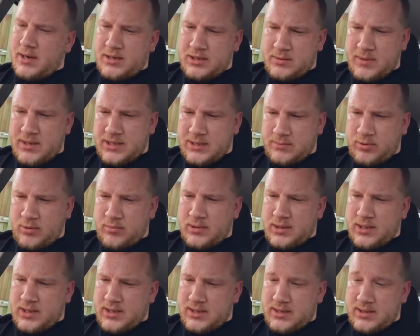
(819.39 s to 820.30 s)
I expect it
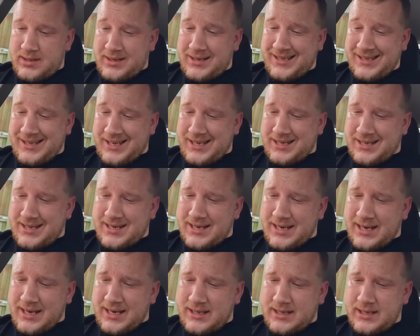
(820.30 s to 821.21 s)
probably is. It is
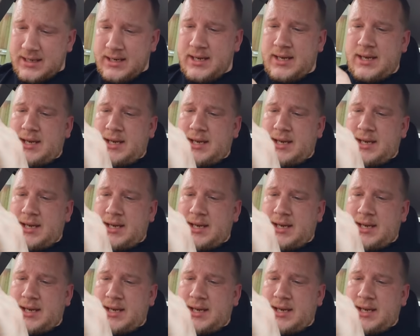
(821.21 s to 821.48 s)
indeed.